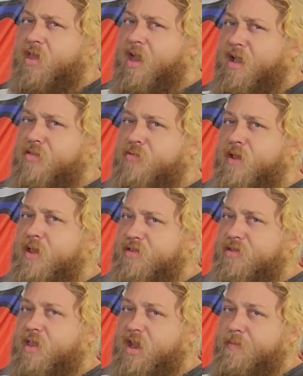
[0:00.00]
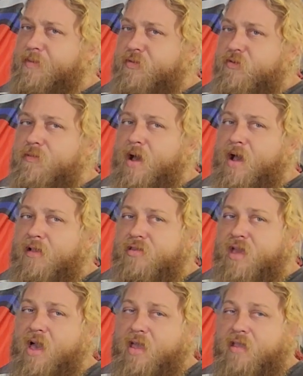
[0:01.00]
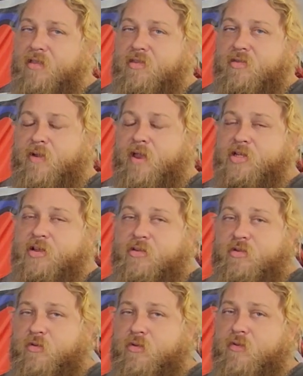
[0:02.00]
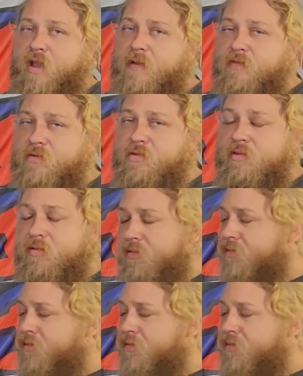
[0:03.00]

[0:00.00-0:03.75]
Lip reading: God's way of setting up a toolbox: sockets, wrenches, screwdrivers.